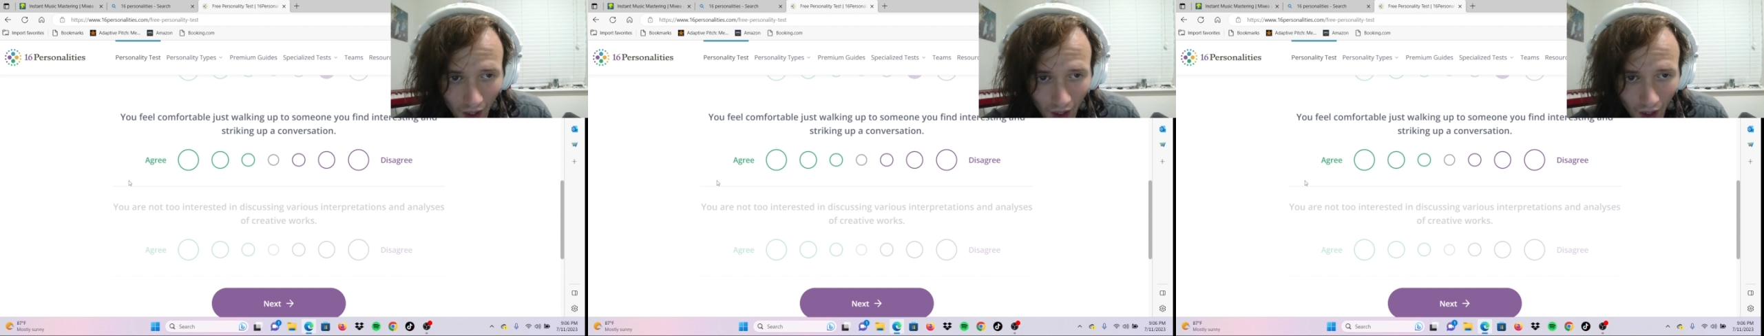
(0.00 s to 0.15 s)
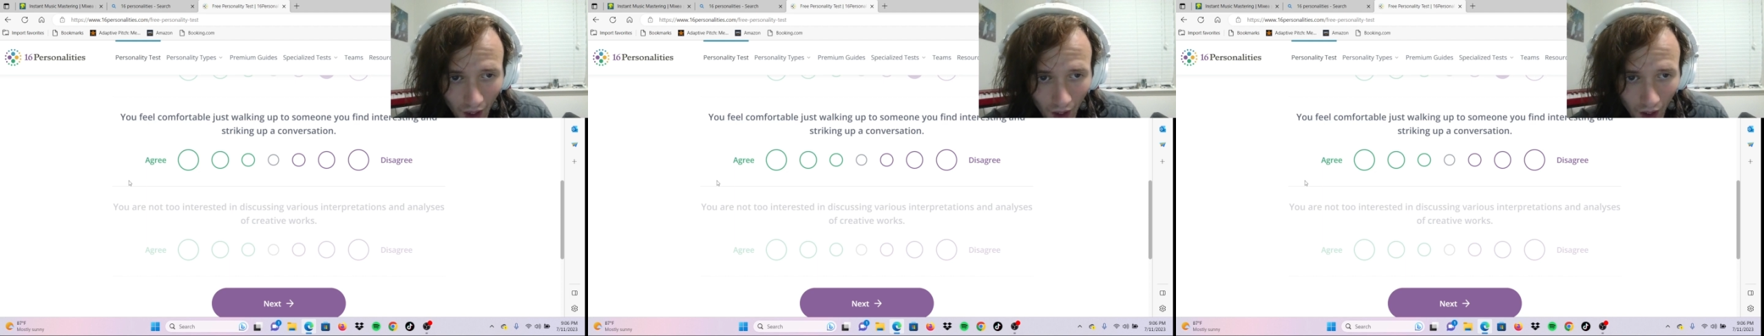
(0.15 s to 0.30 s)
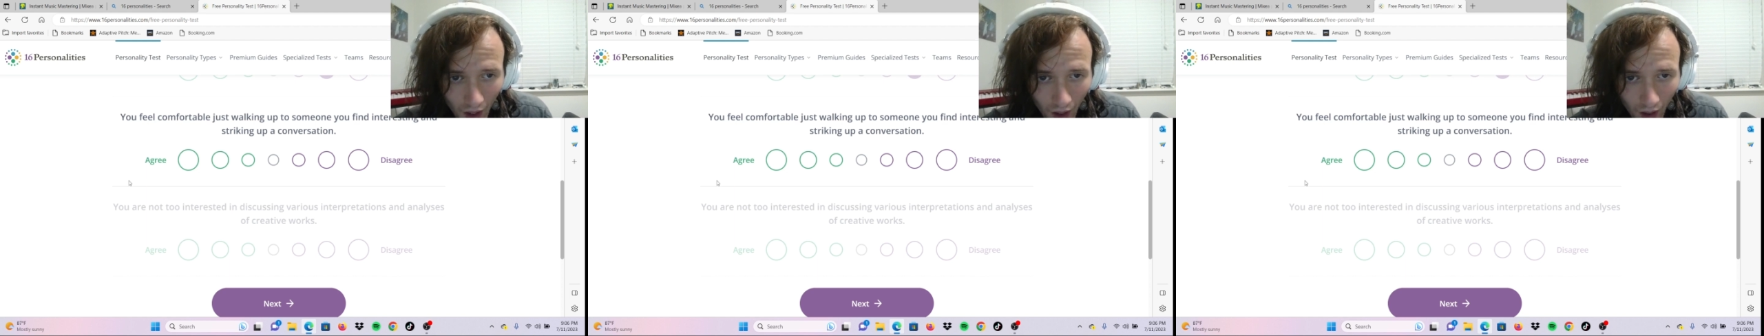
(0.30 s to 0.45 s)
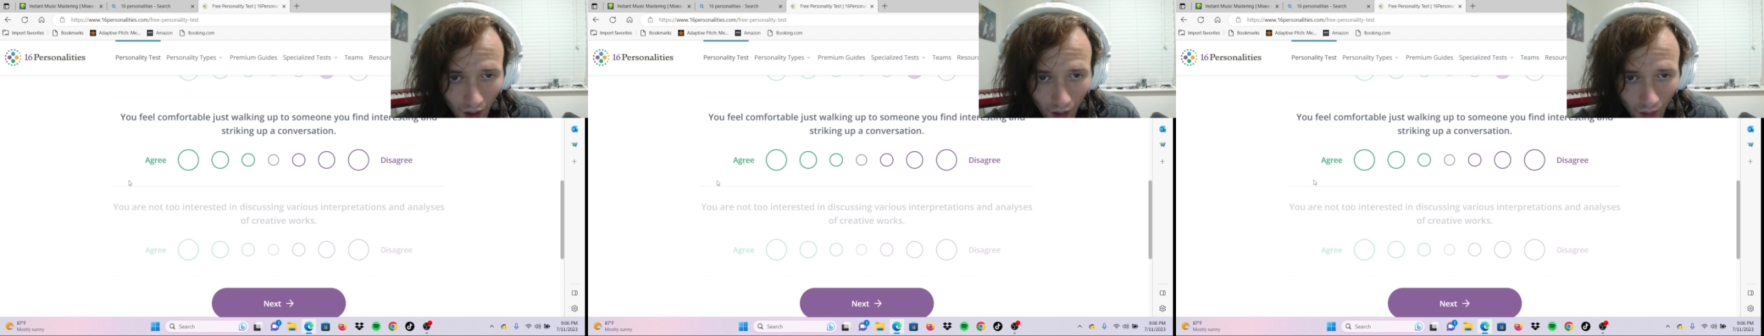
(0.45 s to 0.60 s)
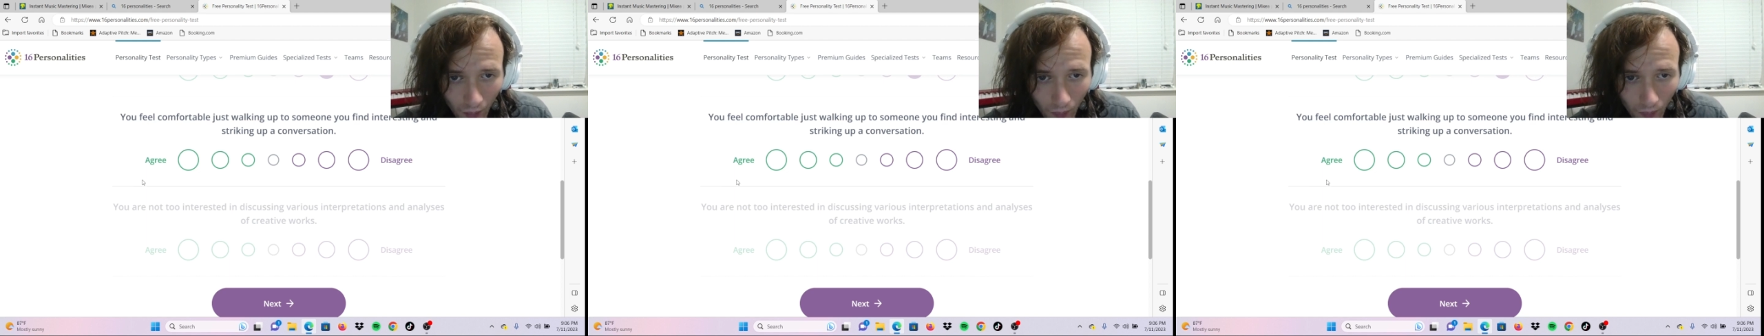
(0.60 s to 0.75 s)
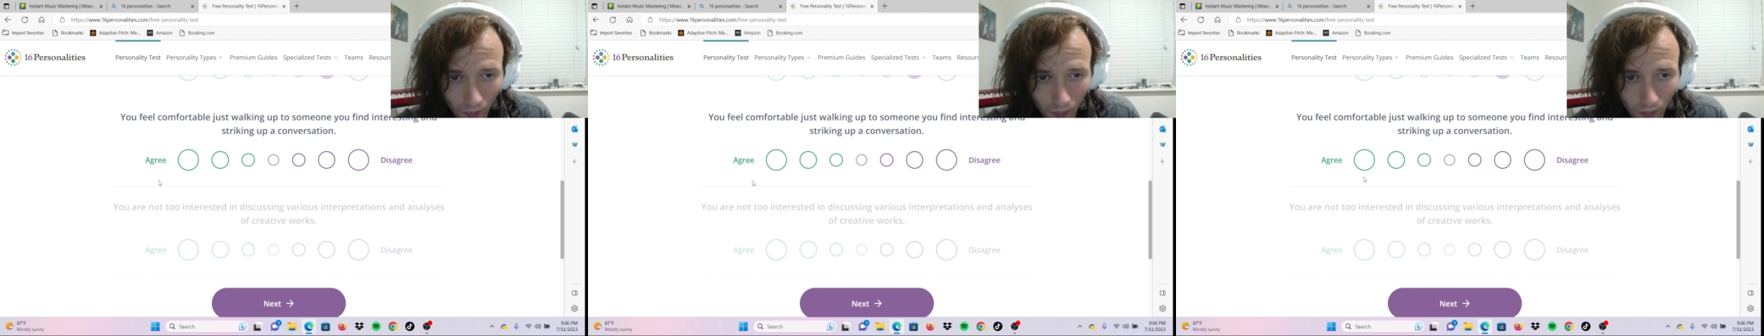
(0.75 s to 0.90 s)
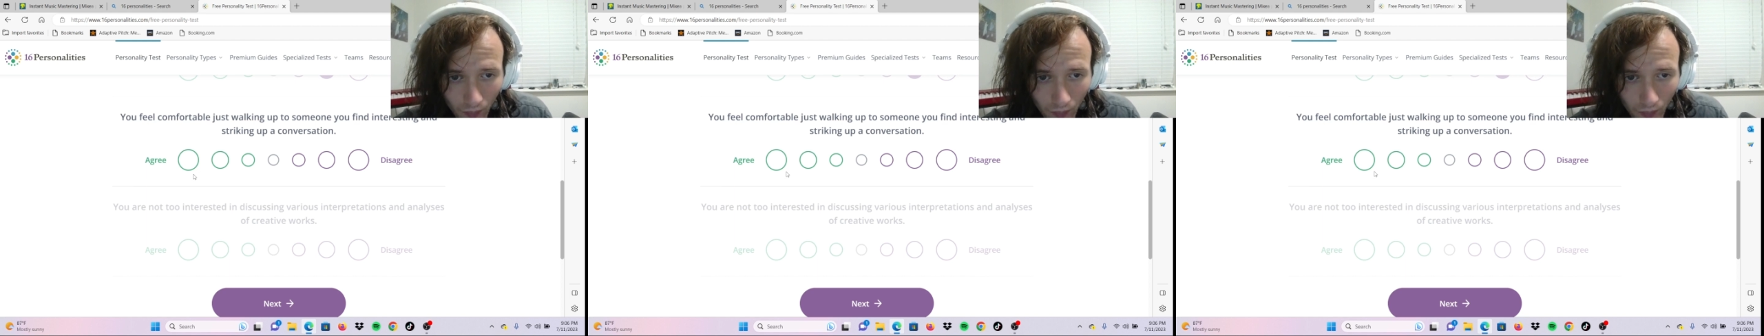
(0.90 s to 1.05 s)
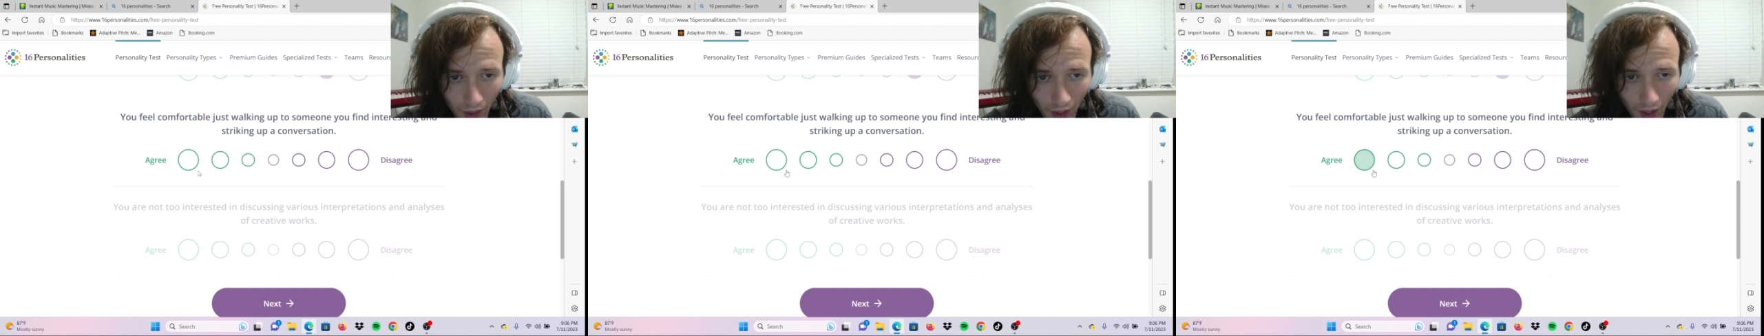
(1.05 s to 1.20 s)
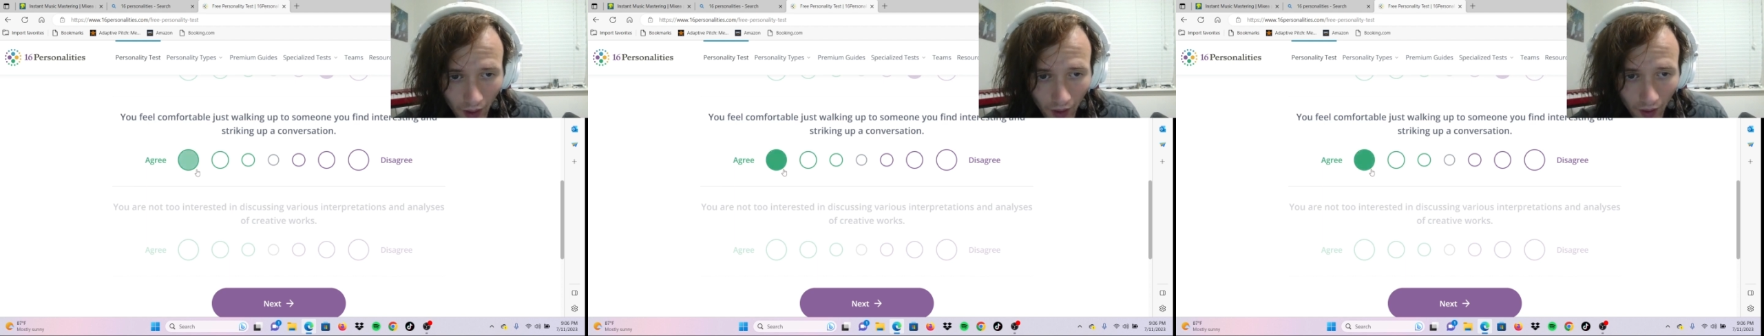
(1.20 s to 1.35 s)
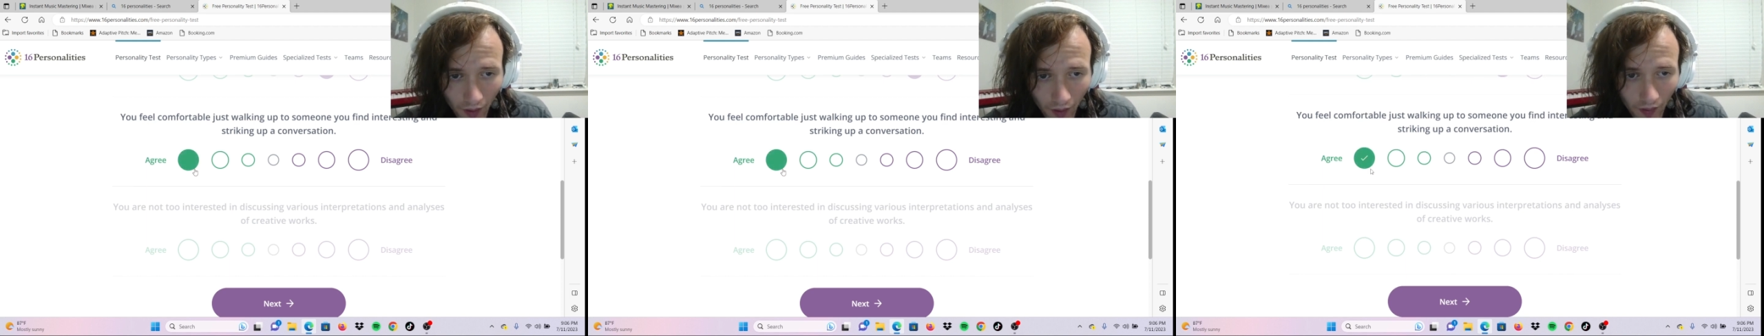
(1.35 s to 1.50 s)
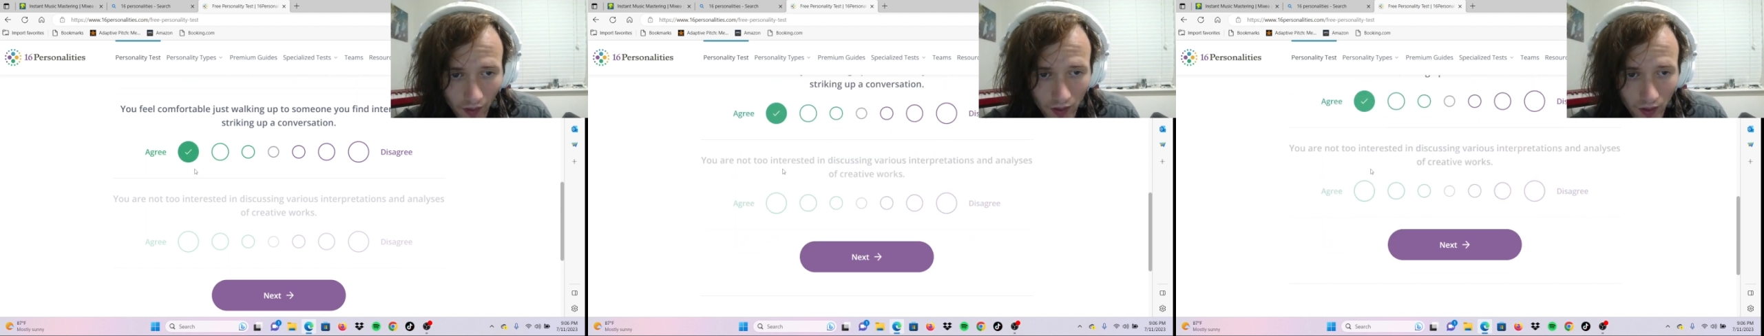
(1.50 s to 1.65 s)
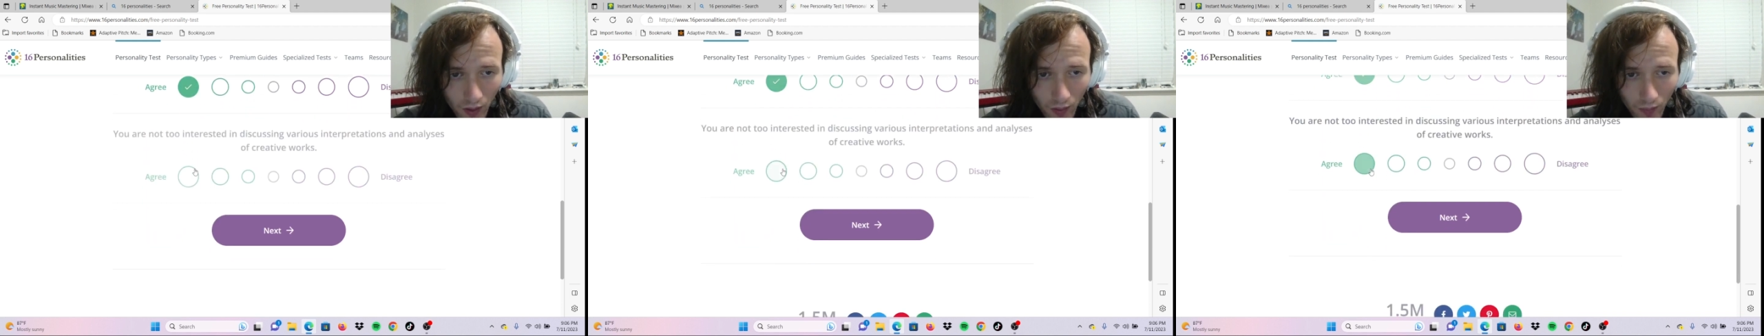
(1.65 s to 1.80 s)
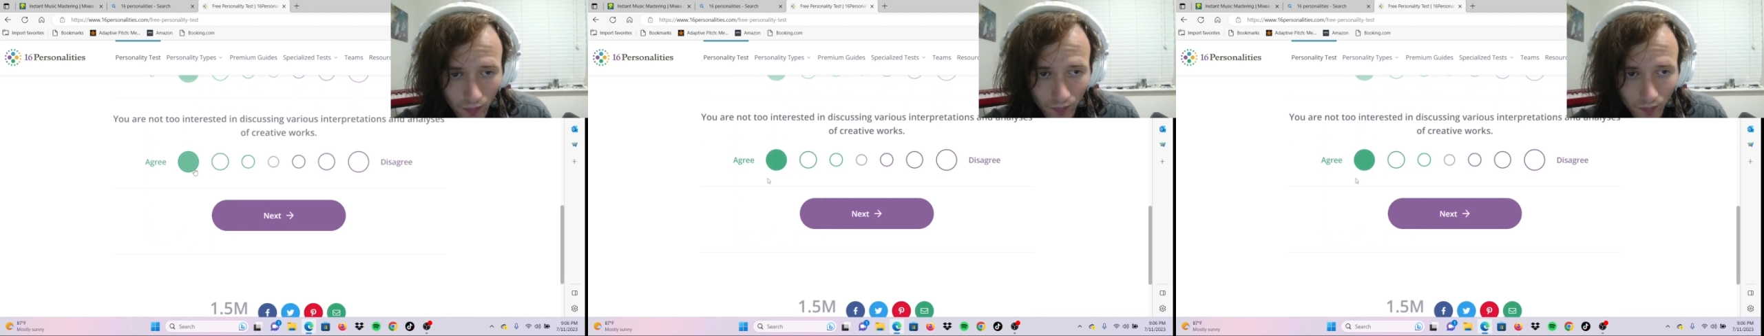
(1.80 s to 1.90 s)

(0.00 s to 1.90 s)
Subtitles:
Um, yeah, I think so.